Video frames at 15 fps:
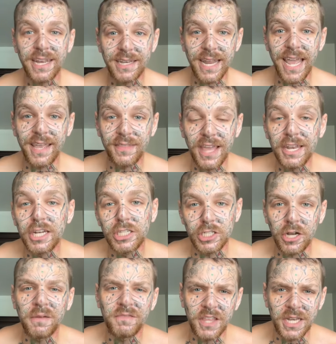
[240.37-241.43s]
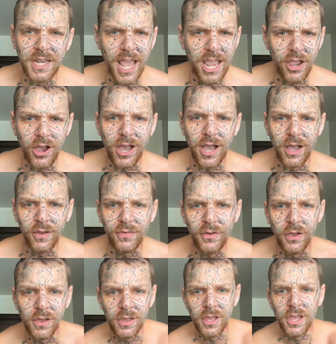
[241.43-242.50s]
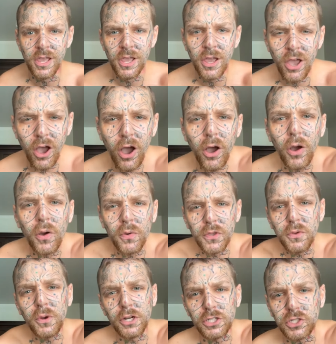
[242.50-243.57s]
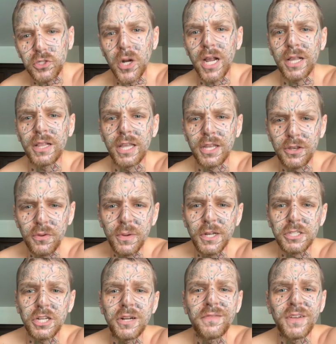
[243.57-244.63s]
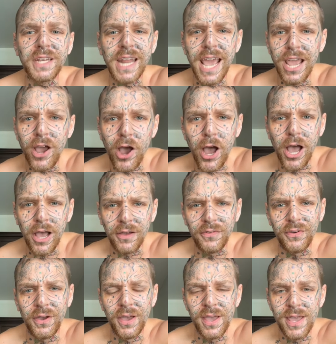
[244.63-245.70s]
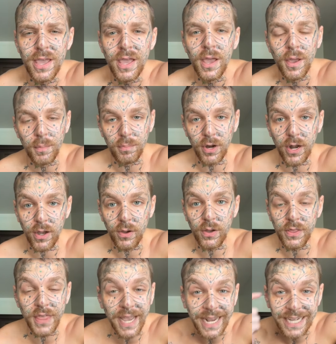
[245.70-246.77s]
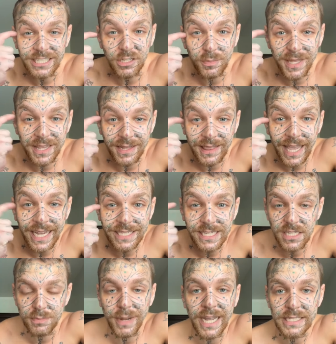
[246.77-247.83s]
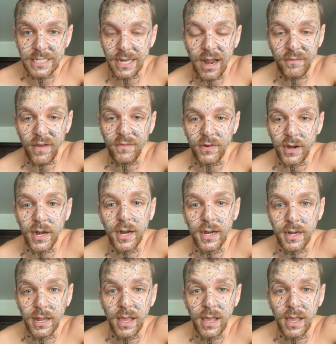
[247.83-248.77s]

day, they deserve the day off oh, you are struggling, you deserve a day off. Bro, that got to be the laziest mindset I've ever heard